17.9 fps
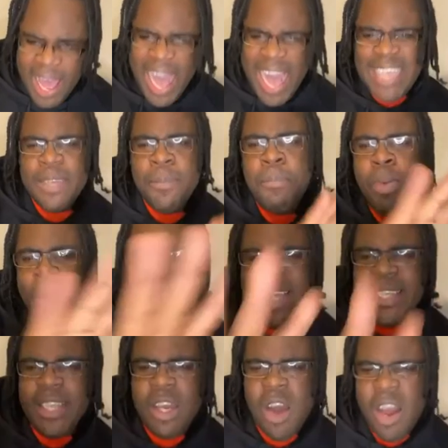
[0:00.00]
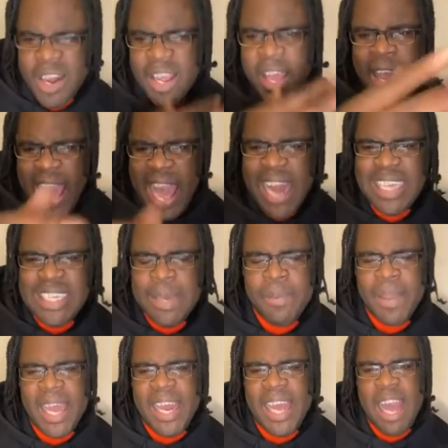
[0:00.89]
I said, praise the Lord. At least
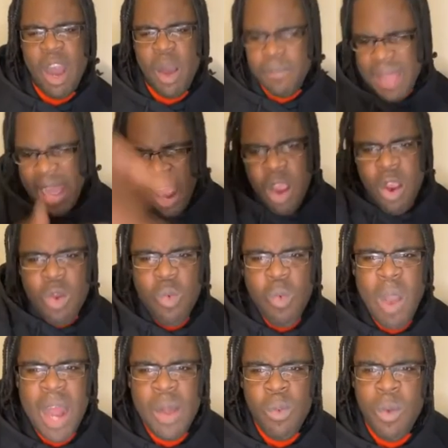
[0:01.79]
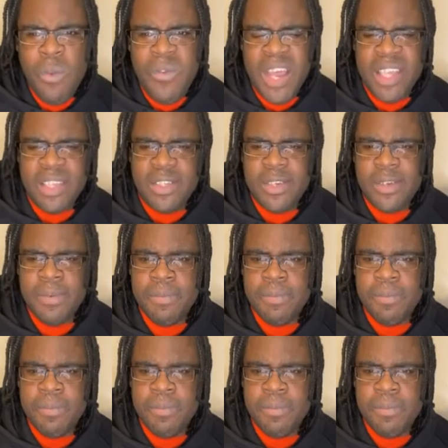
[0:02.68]
I'm getting help now. Run with it.